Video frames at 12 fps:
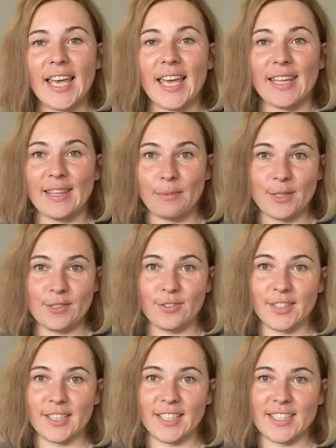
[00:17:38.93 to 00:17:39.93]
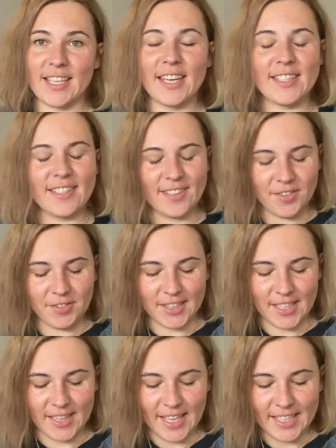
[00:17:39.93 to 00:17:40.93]
and that was really exciting. I
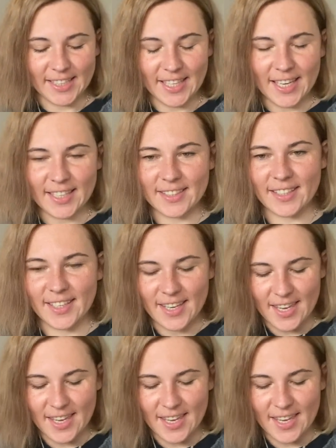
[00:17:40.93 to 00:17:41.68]
really like that.